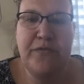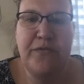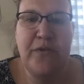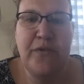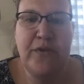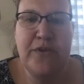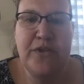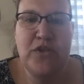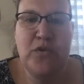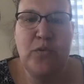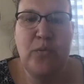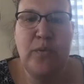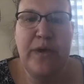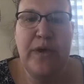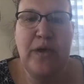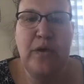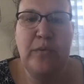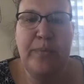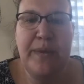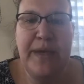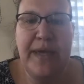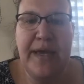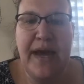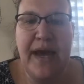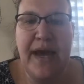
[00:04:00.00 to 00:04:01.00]
1st will
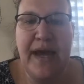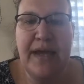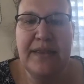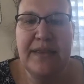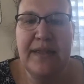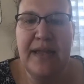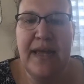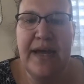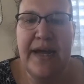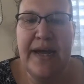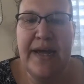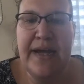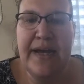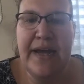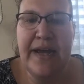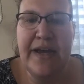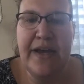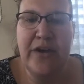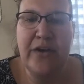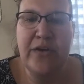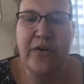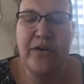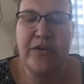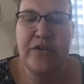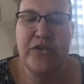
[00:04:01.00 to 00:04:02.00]
be online. I
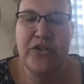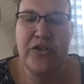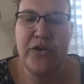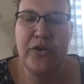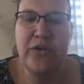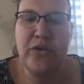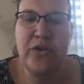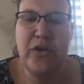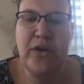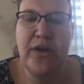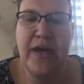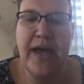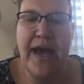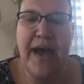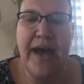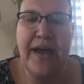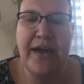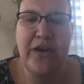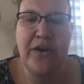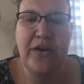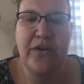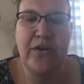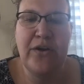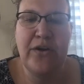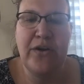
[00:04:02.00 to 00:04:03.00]
encourage you to look
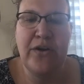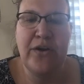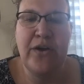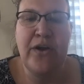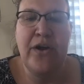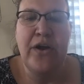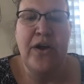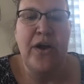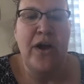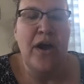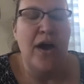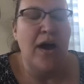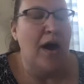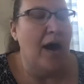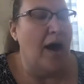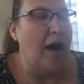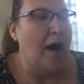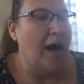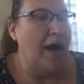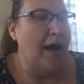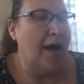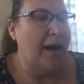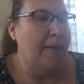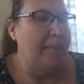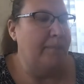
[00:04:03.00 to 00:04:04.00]
at your
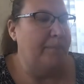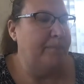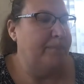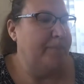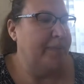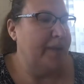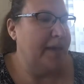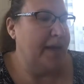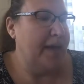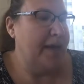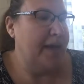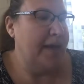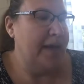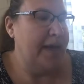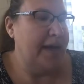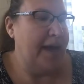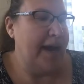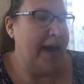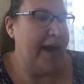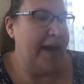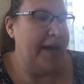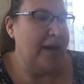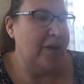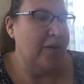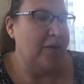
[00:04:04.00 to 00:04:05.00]

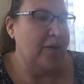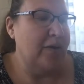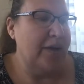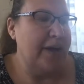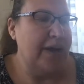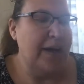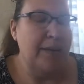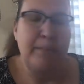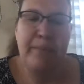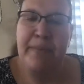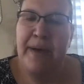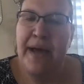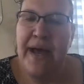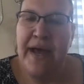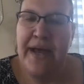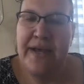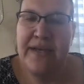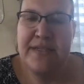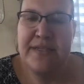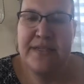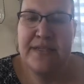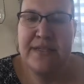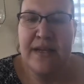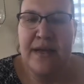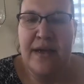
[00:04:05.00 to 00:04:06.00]

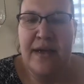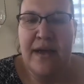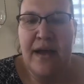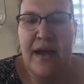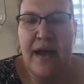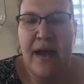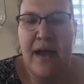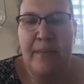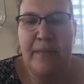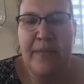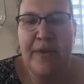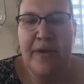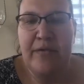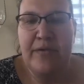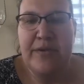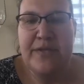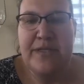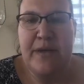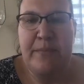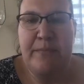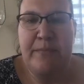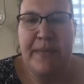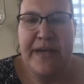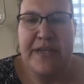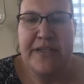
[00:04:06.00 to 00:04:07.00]
inbox. There was
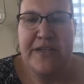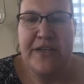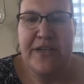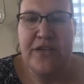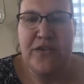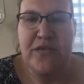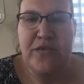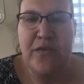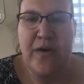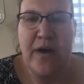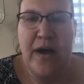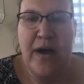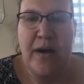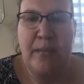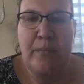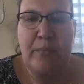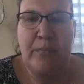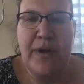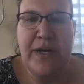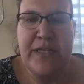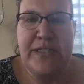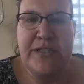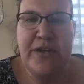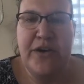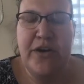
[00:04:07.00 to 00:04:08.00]
a message from
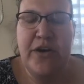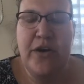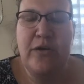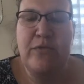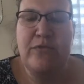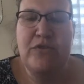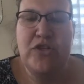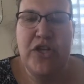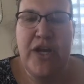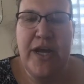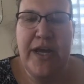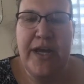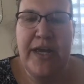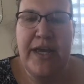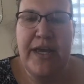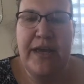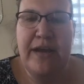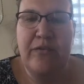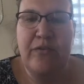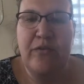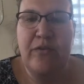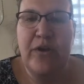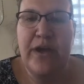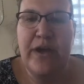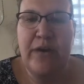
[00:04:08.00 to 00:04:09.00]
President
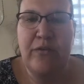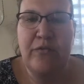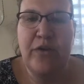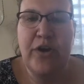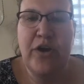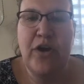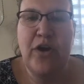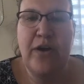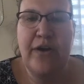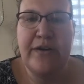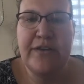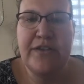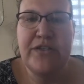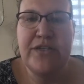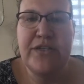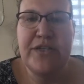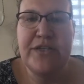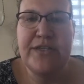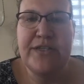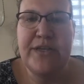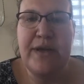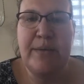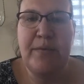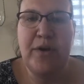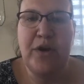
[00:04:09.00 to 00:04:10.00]
Ojaki in regards to
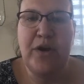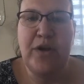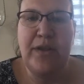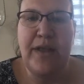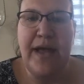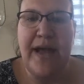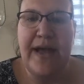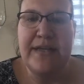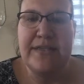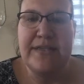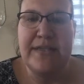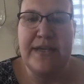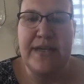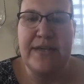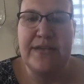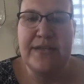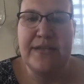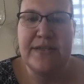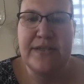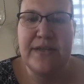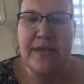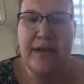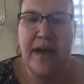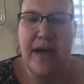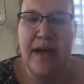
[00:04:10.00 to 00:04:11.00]
summer
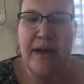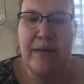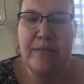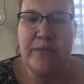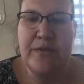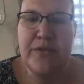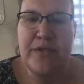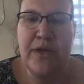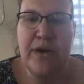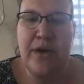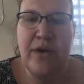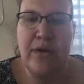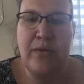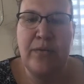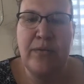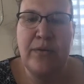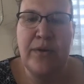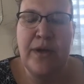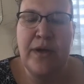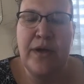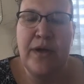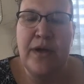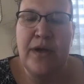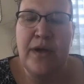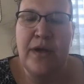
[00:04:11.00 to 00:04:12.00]
classes.
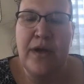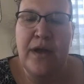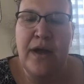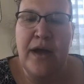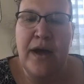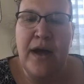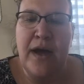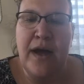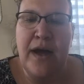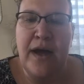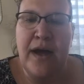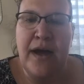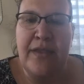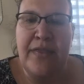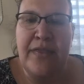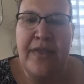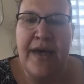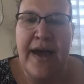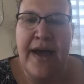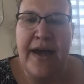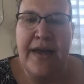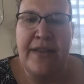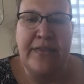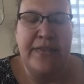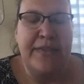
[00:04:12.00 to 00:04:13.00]

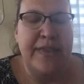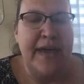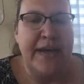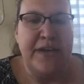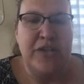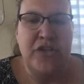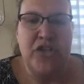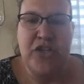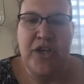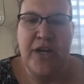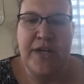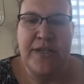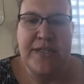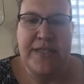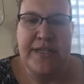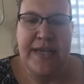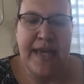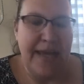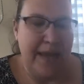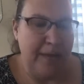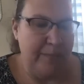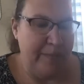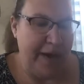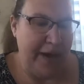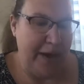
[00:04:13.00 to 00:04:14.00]
That just
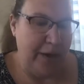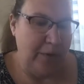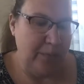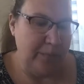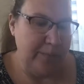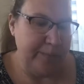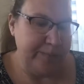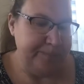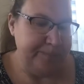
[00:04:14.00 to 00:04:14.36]
came out.